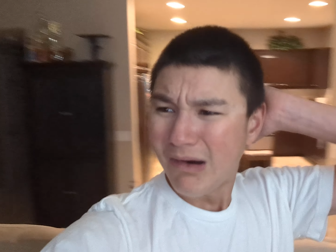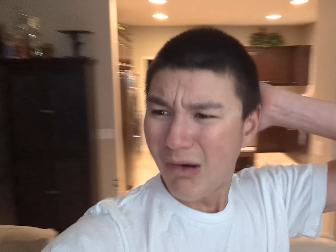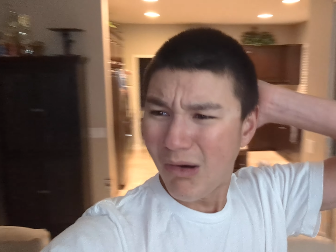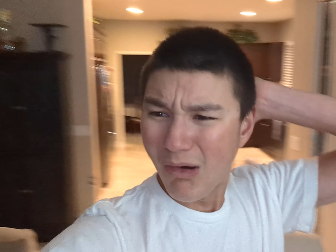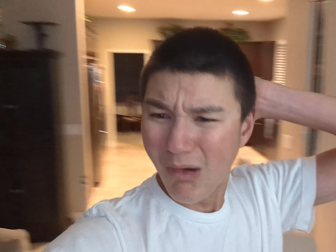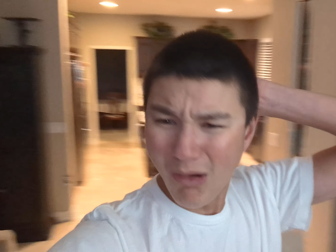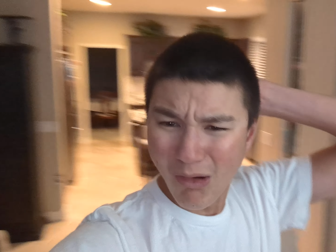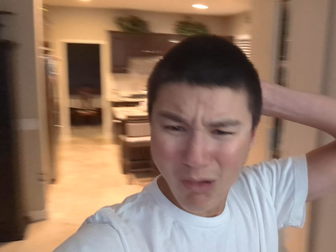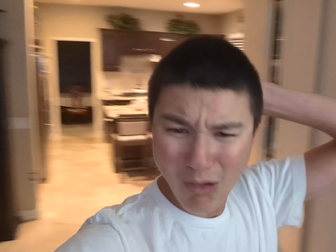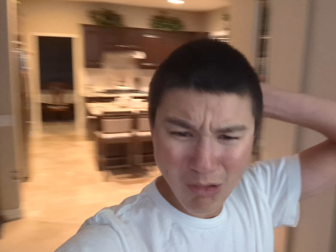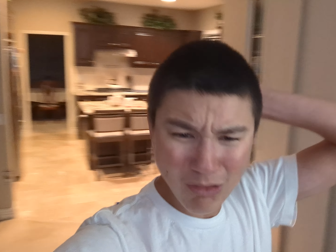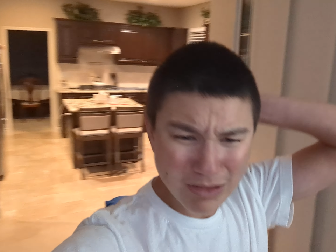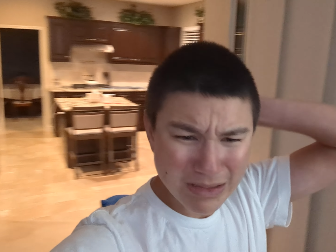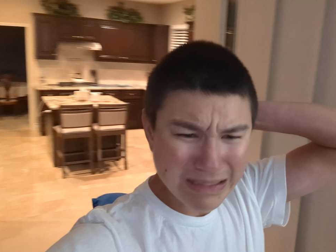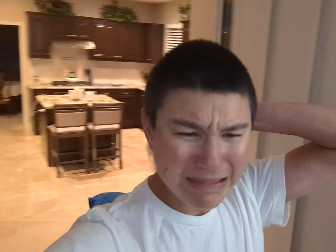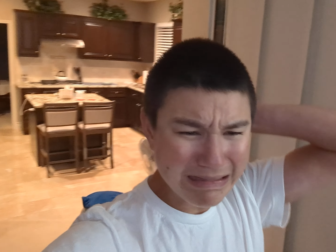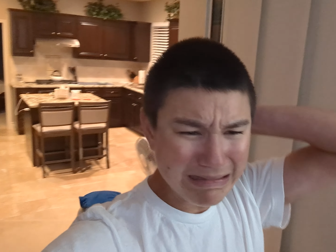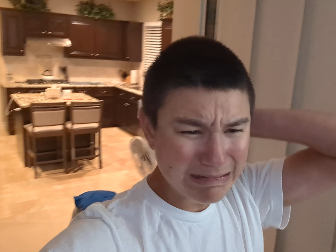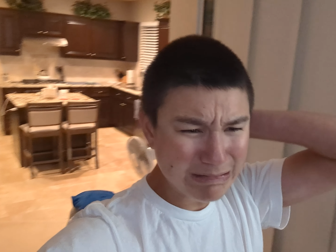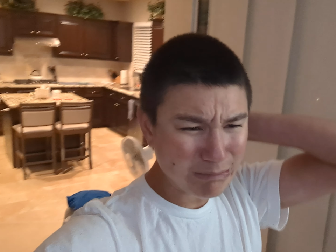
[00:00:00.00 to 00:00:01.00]

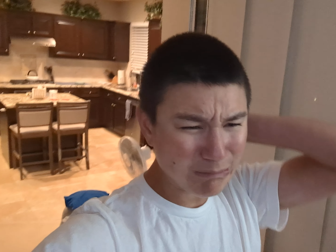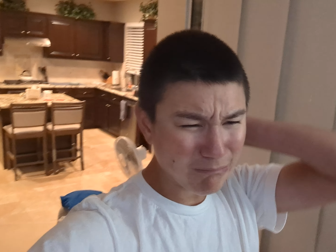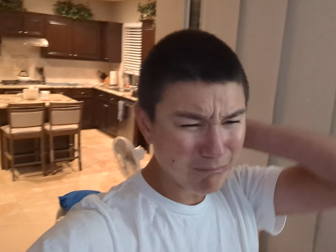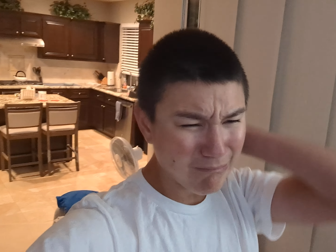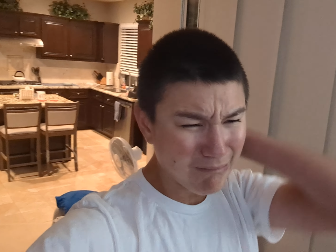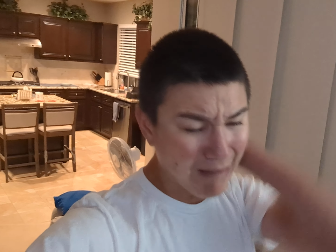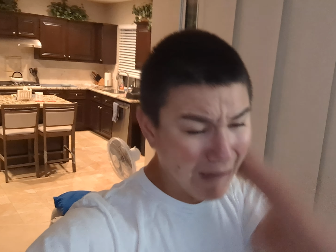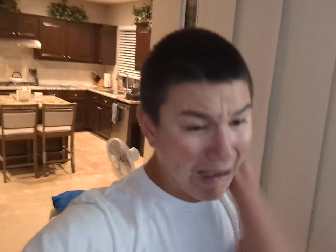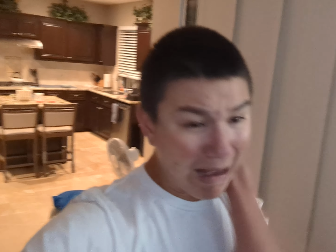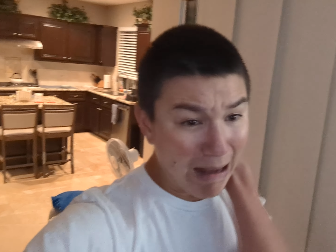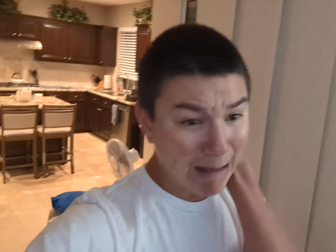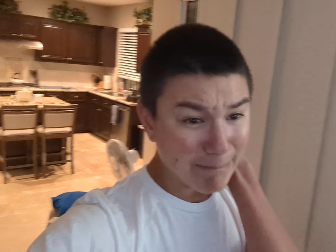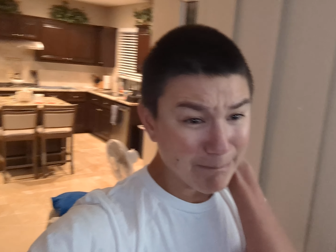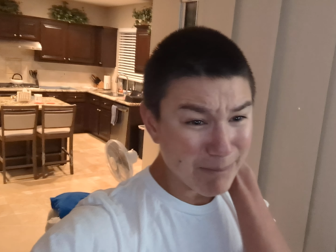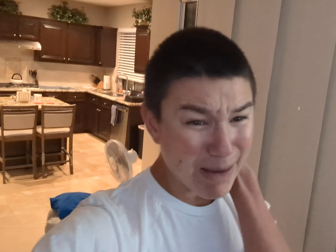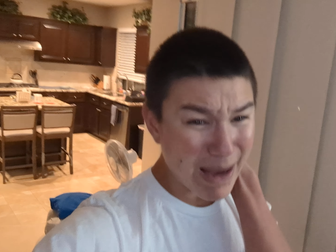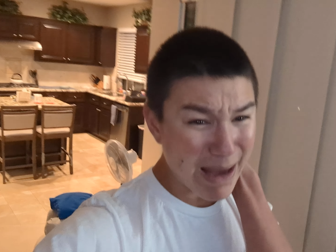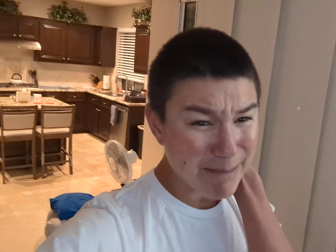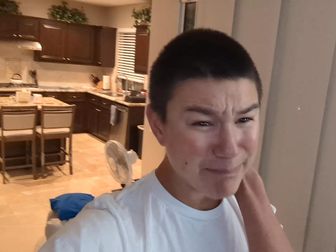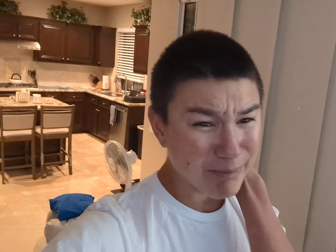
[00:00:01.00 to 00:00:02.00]
Holy
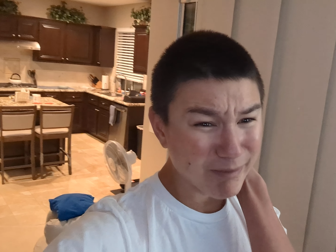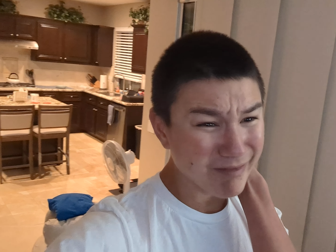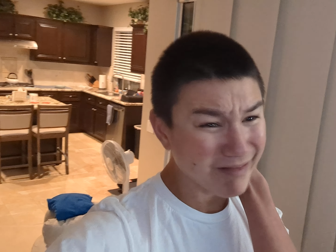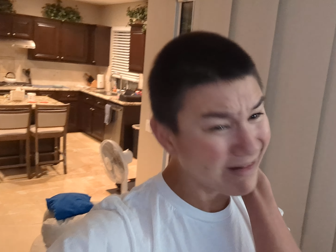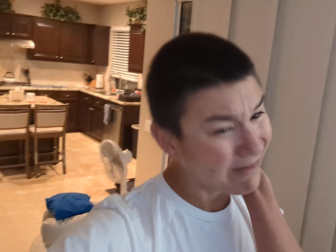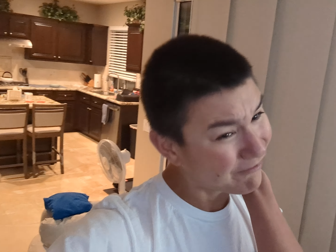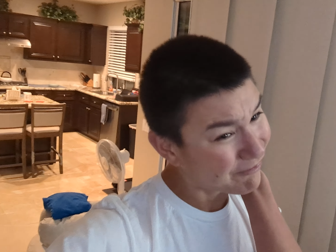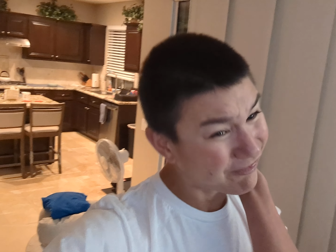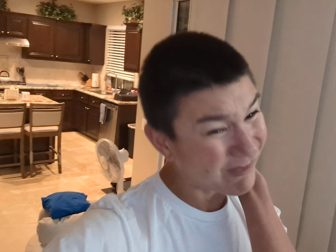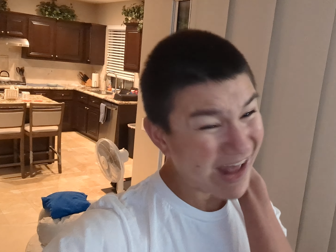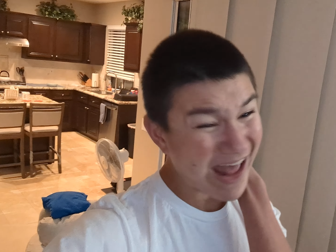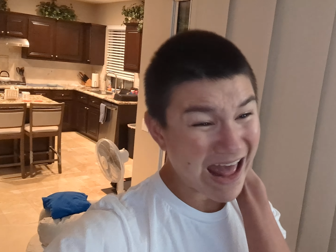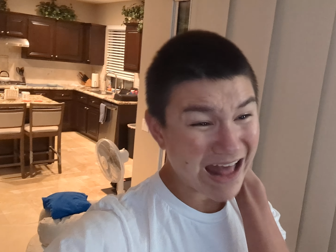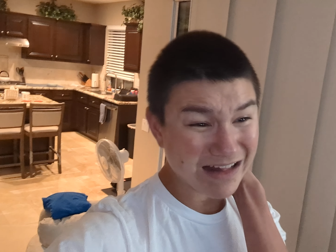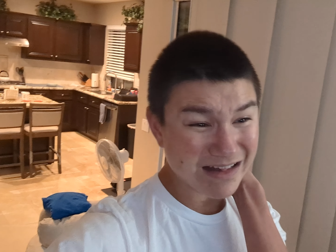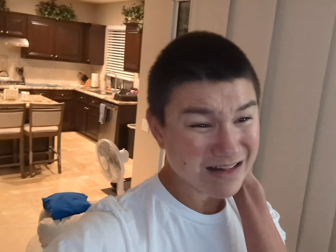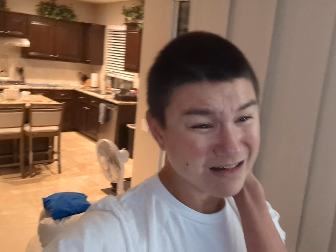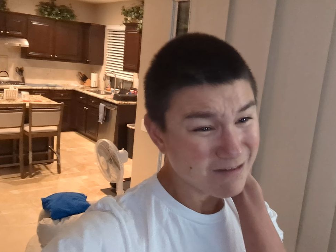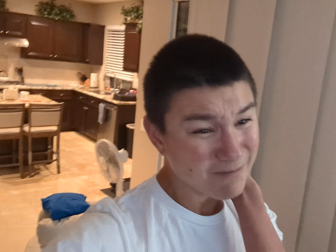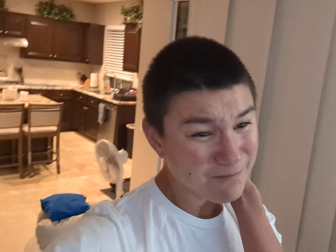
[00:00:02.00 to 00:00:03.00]
crap, Maple Leaf
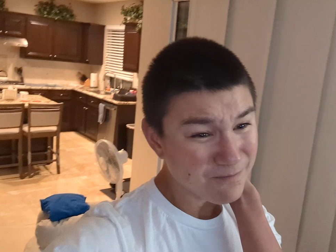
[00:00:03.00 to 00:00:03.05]
fans.